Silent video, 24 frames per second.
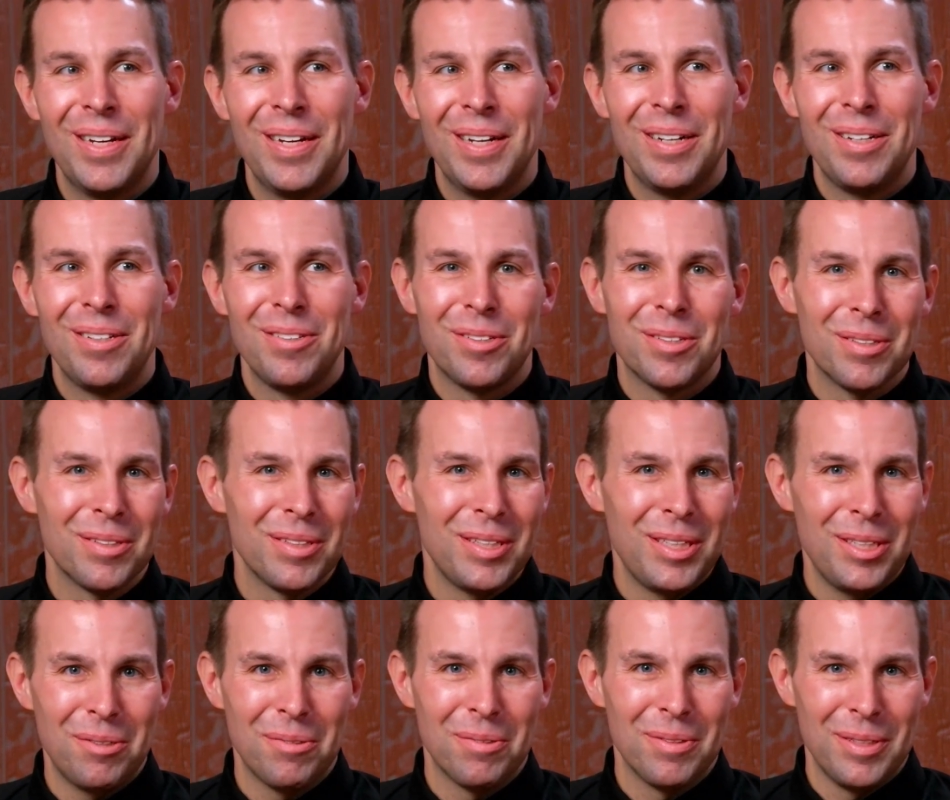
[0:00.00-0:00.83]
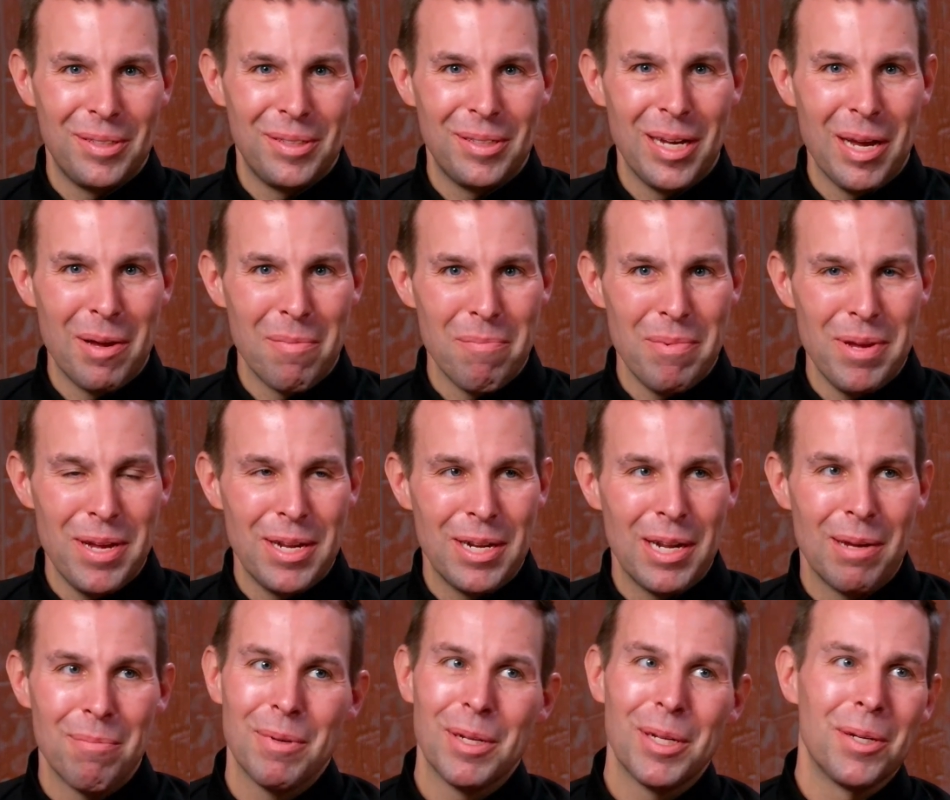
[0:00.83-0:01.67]
So at least for the time
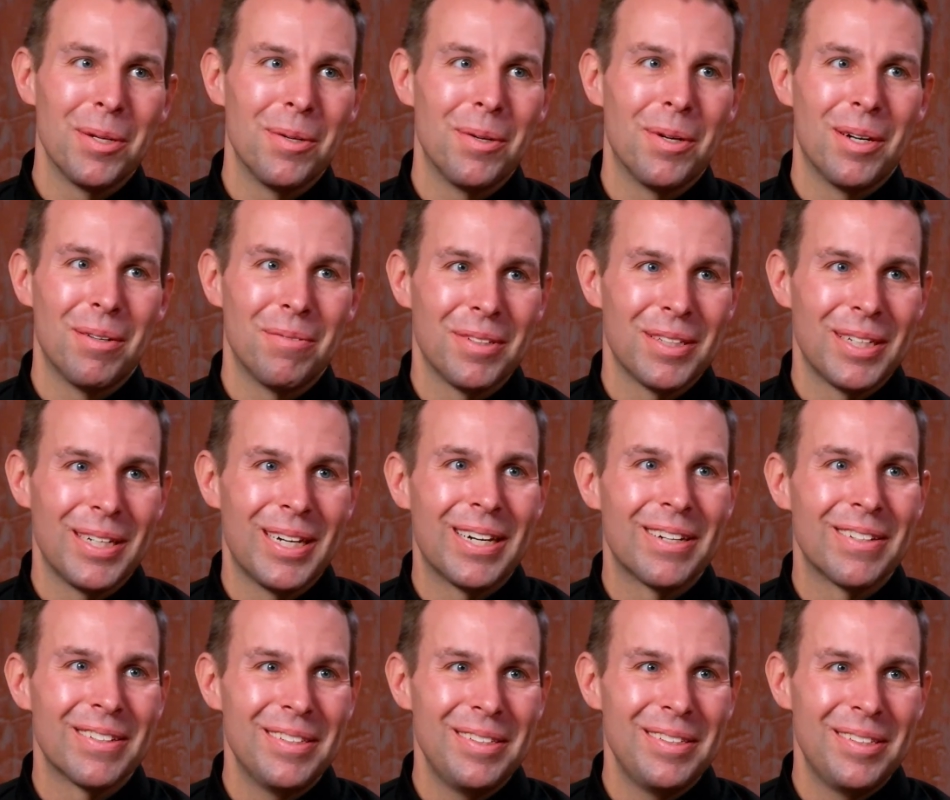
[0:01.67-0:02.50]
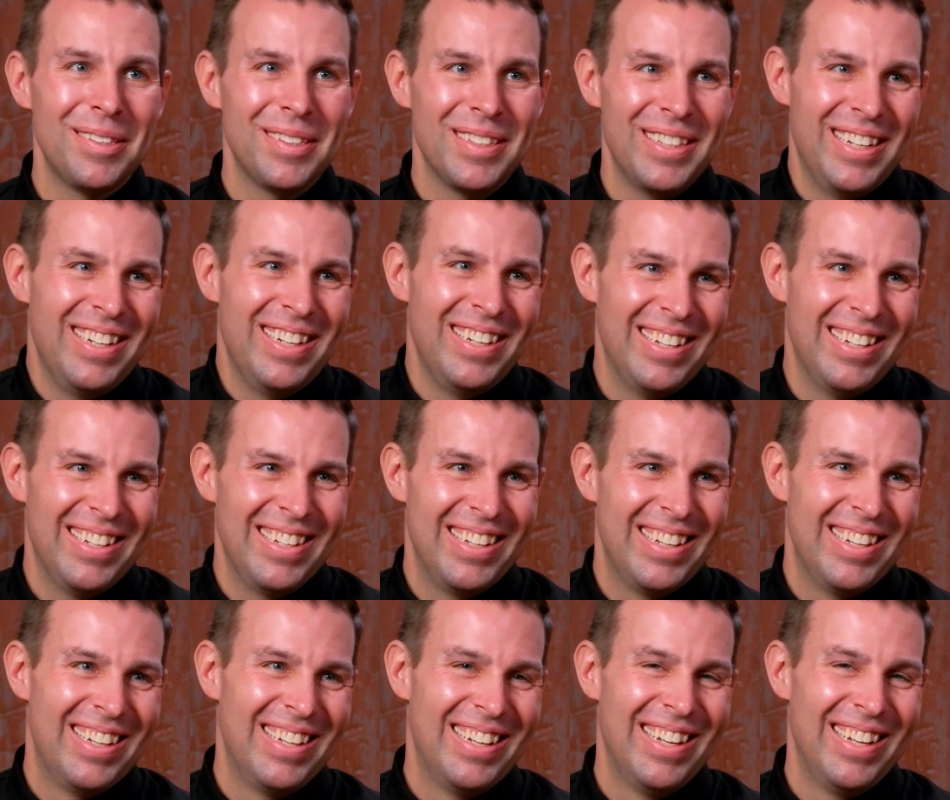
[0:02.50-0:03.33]
being, I'm going to go off to college
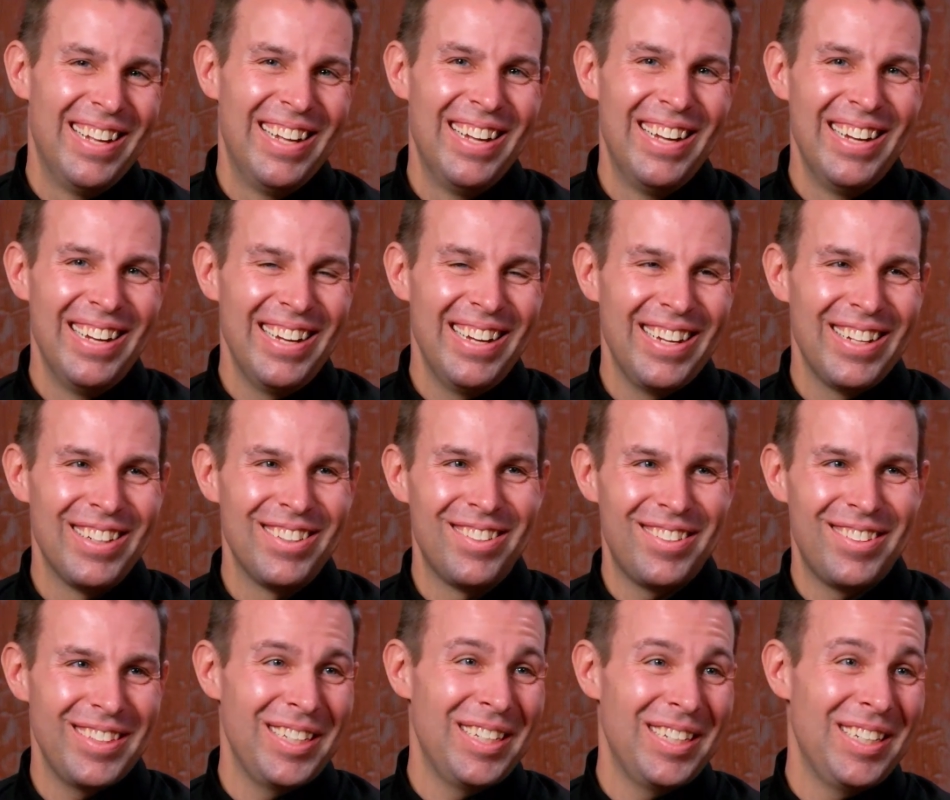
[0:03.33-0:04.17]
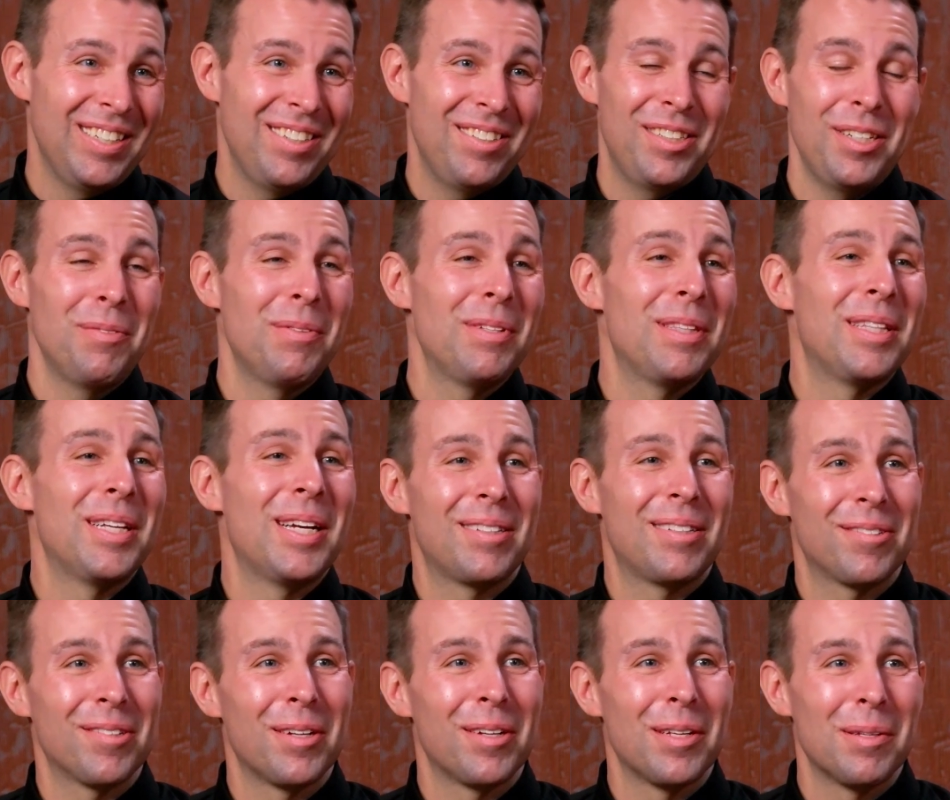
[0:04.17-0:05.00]
and see what
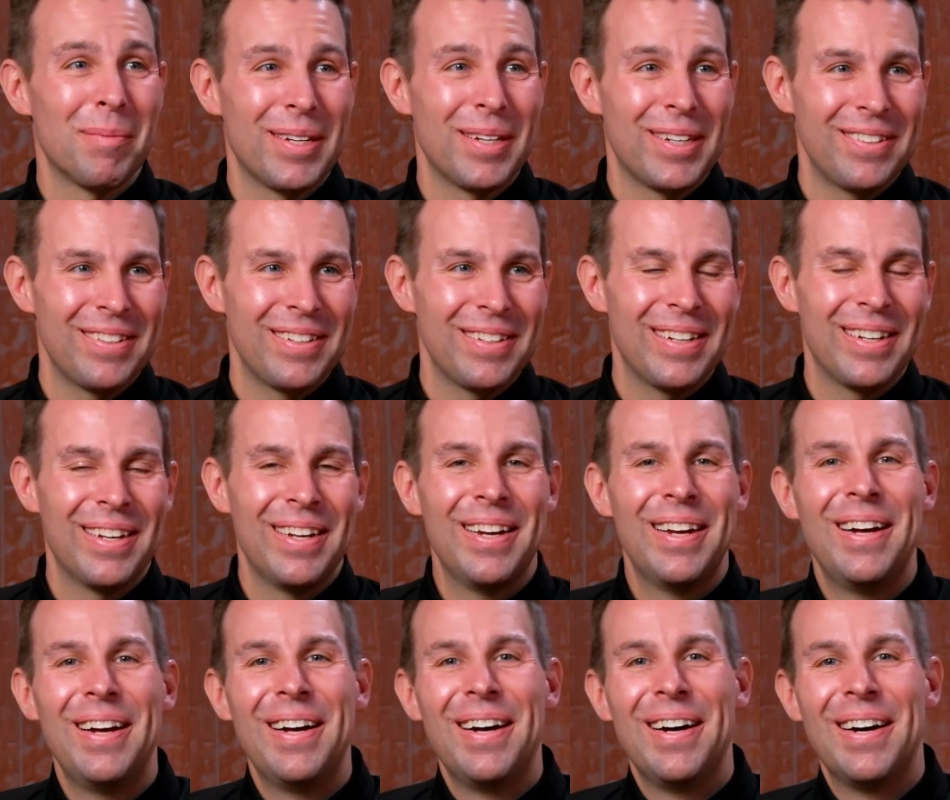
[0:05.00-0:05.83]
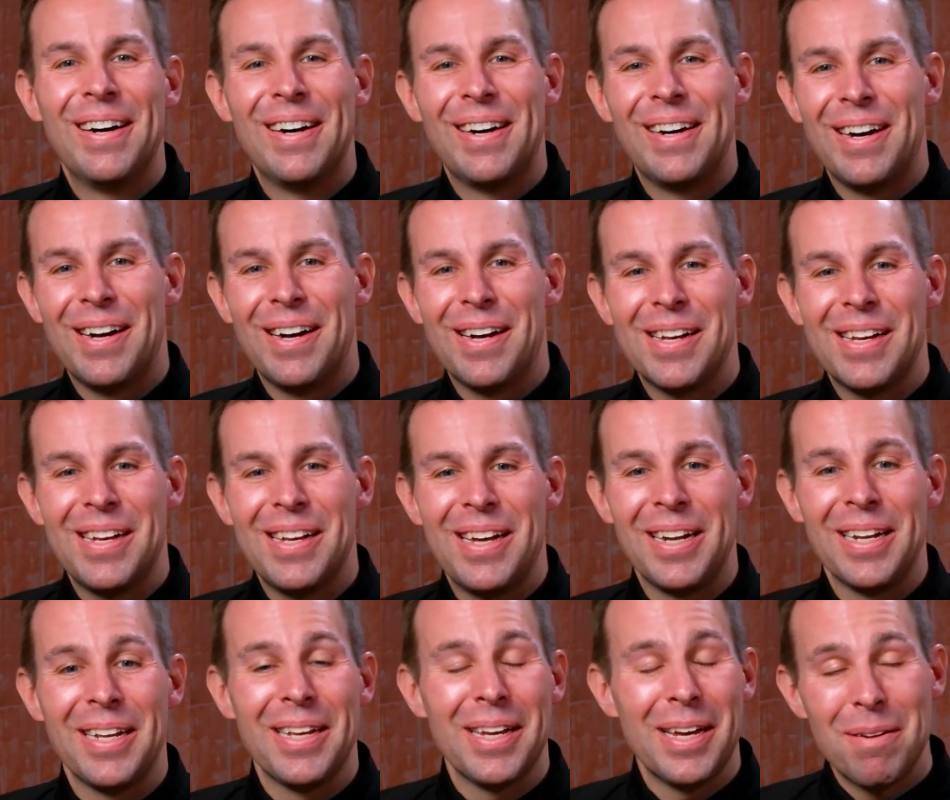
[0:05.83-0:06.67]
that's all about.
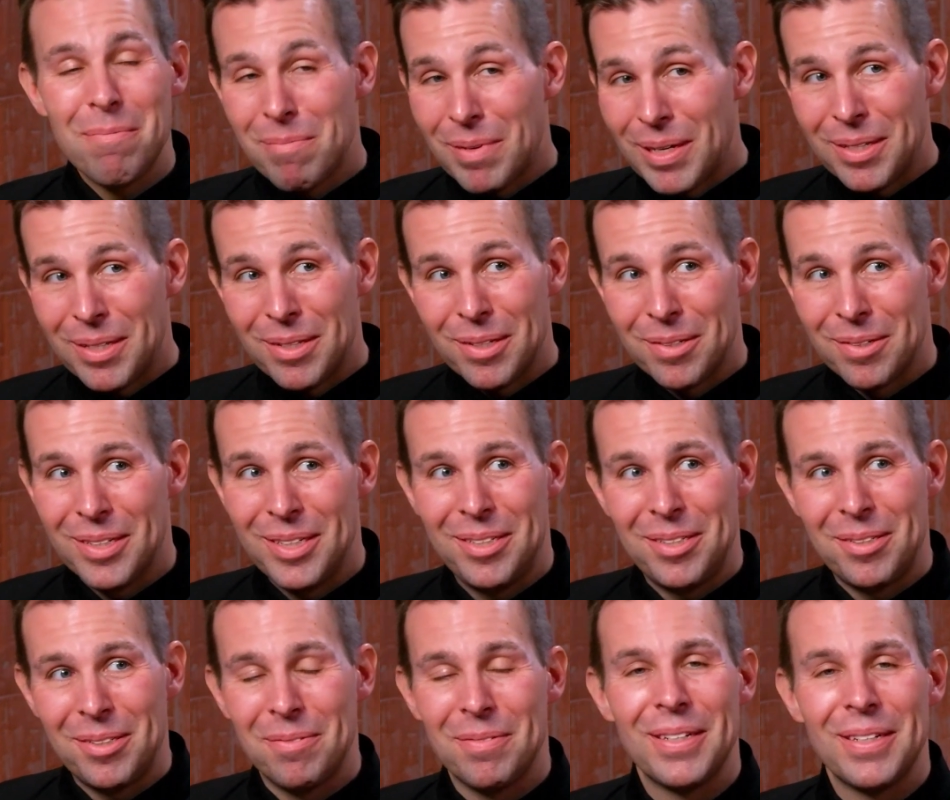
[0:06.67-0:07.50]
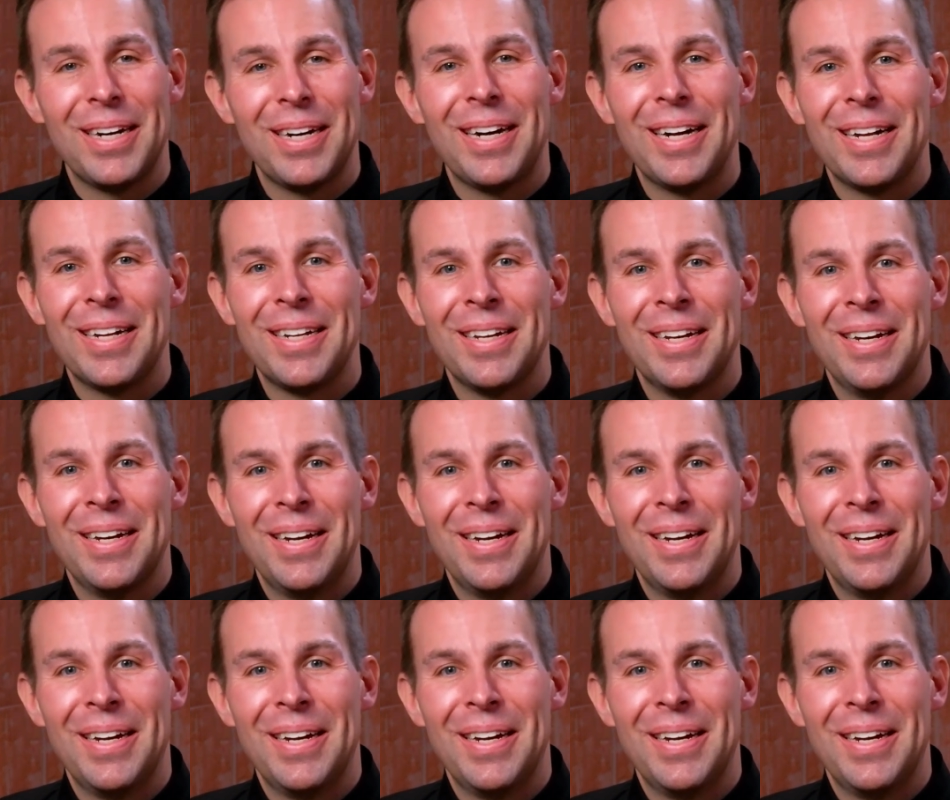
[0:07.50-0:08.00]
And again, by the grace of God,